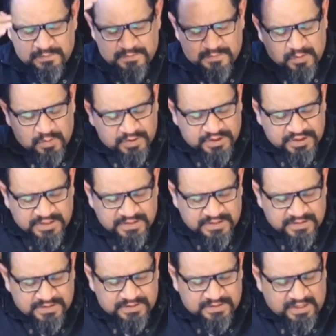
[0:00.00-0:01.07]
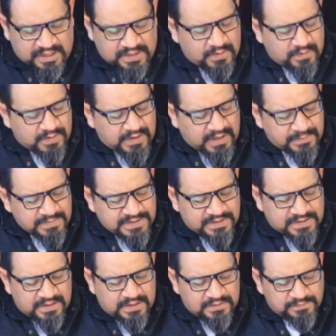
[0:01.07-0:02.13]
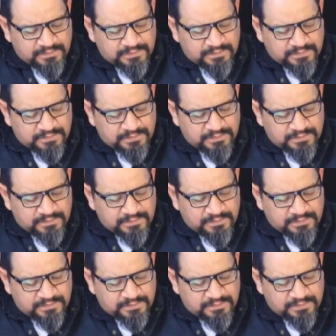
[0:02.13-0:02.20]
Lord Jesus, I know that I'm a sinner,